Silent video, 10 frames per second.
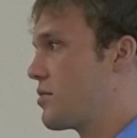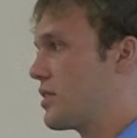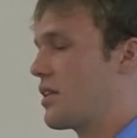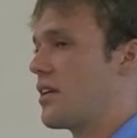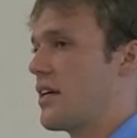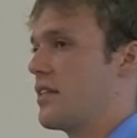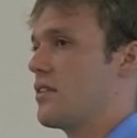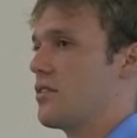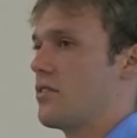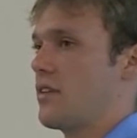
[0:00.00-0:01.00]
will decline
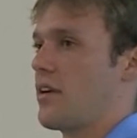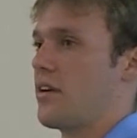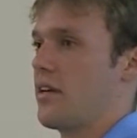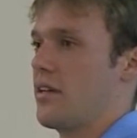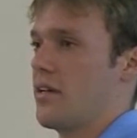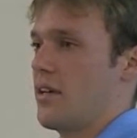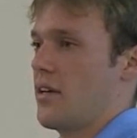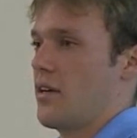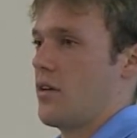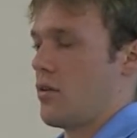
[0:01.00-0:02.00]
to an area,
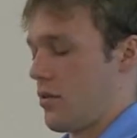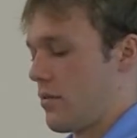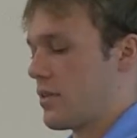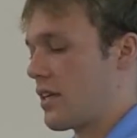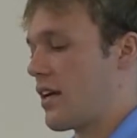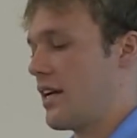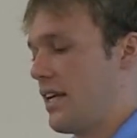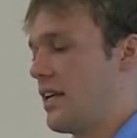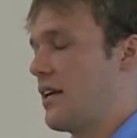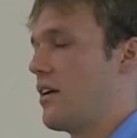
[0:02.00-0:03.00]
or decline
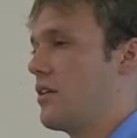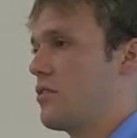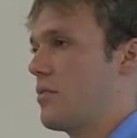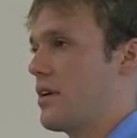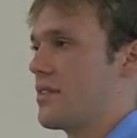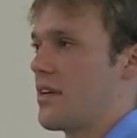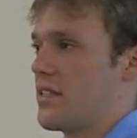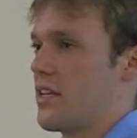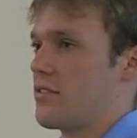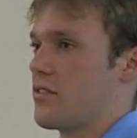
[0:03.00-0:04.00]
in an area to where it's
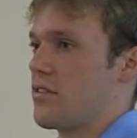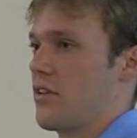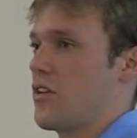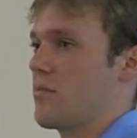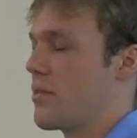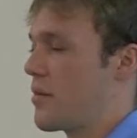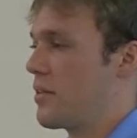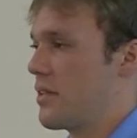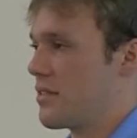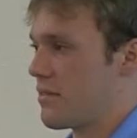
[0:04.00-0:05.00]
not dangerous to the
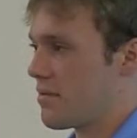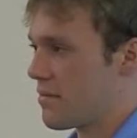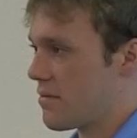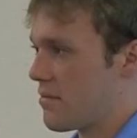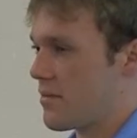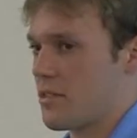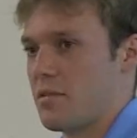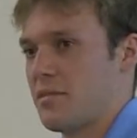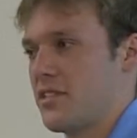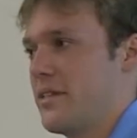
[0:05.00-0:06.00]
population.
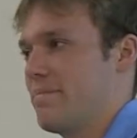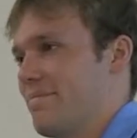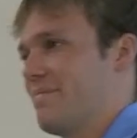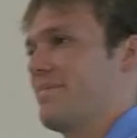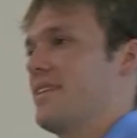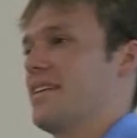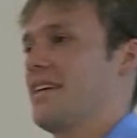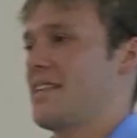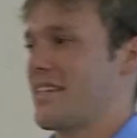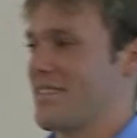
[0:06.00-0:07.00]
Pretty much it.
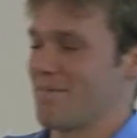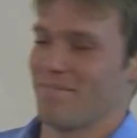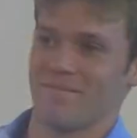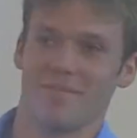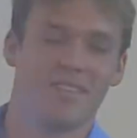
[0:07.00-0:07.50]
Thanks, guys.